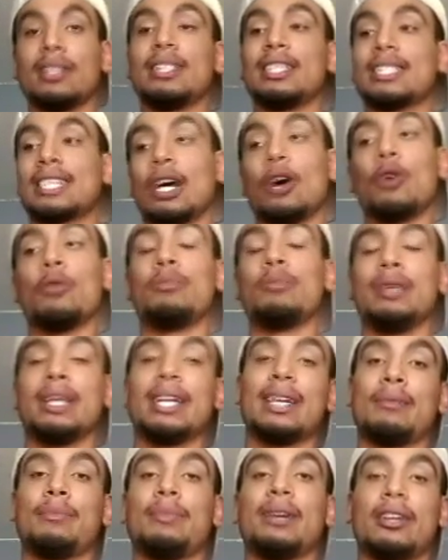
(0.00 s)
This helped me
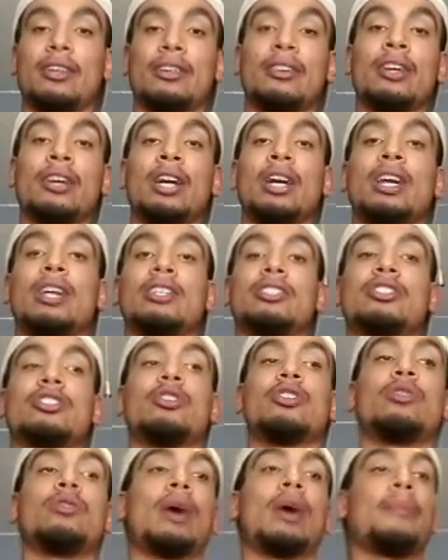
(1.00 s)
get better.
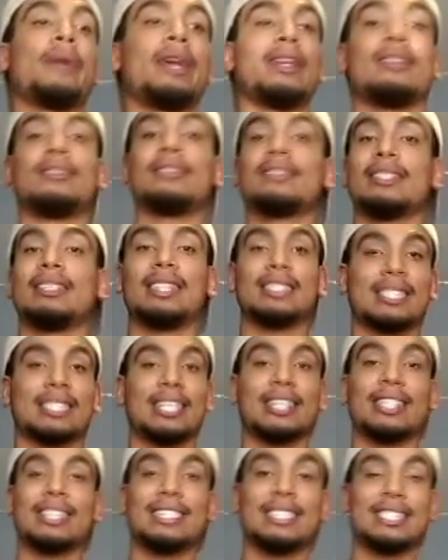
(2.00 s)
So, I mean,
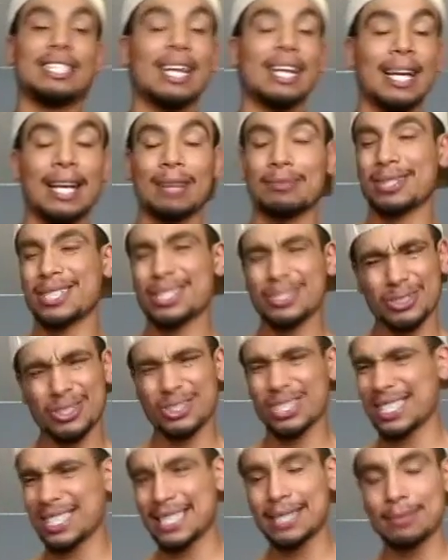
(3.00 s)
to this day, I'm still
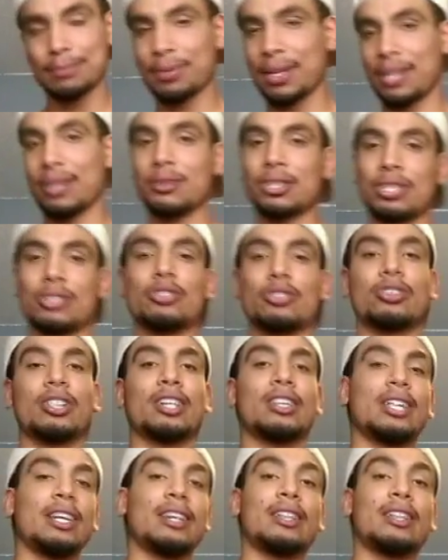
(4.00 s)
trying to get better. Still trying to